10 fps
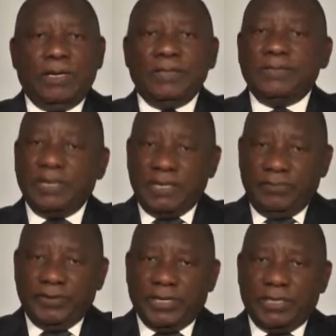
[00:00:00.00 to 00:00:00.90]
is
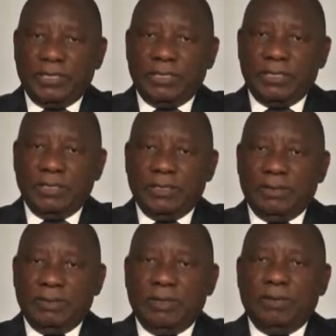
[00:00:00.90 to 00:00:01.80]
significant,
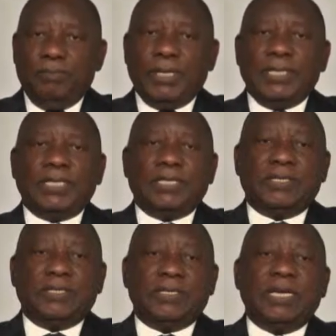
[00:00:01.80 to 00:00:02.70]
but it
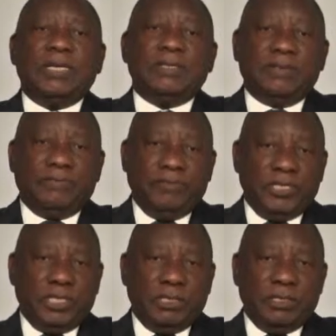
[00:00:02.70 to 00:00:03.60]
is
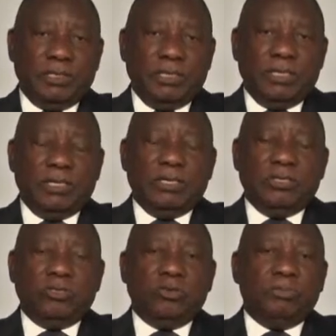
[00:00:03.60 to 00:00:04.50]
insufficient
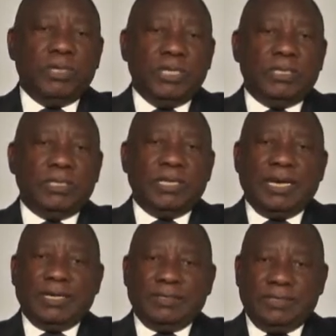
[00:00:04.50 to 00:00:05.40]
to meet
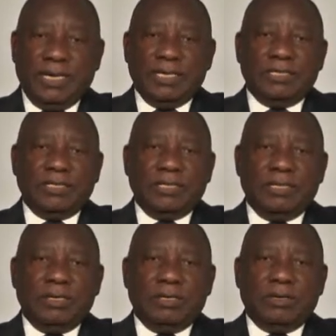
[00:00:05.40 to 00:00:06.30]
the extent
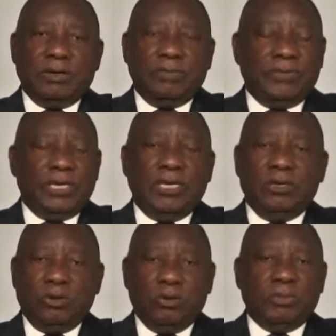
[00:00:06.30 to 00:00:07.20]
of the
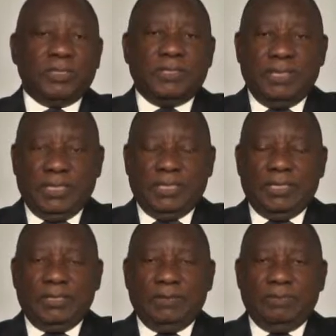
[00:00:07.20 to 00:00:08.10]
enormous need.